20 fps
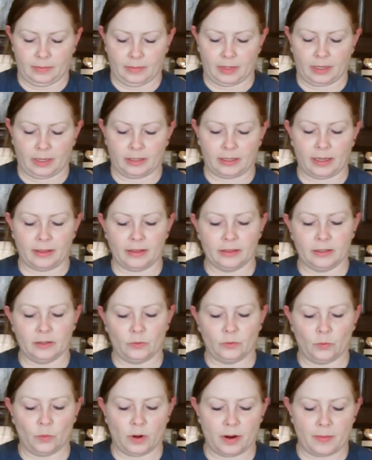Like I said, But this
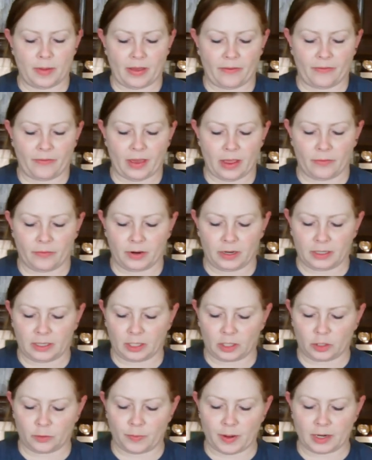is one of my favorites,
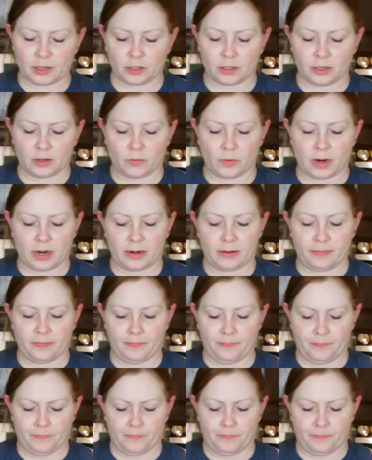especially when